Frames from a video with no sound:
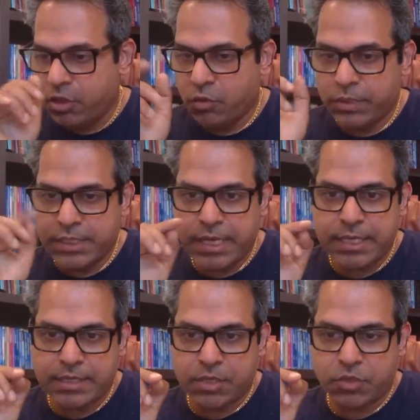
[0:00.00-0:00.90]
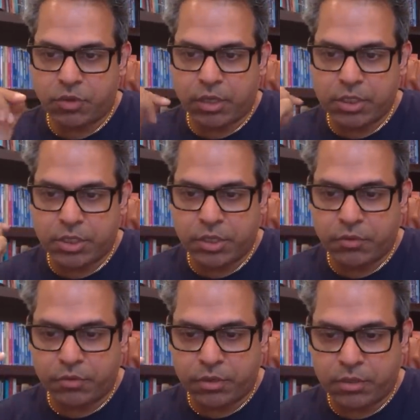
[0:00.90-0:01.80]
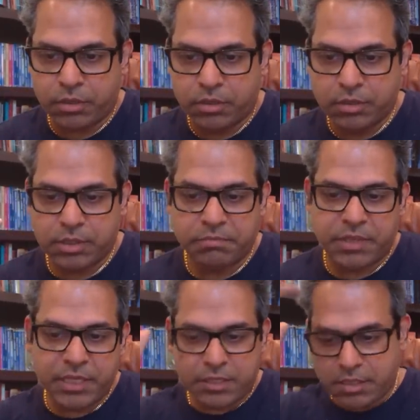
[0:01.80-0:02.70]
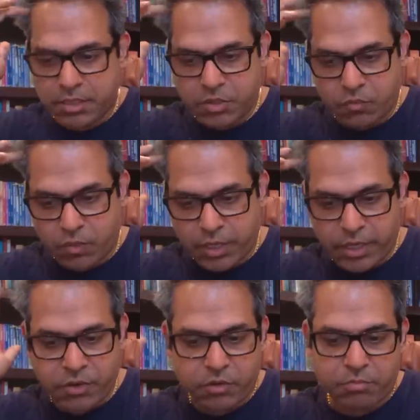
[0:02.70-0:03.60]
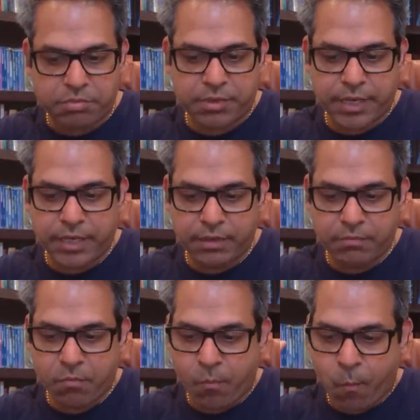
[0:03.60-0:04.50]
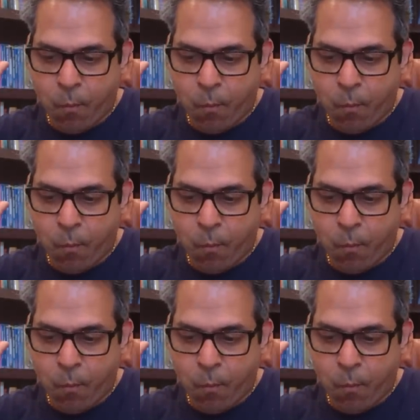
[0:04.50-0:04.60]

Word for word: you will see as an astrologer your something starts to work in your brain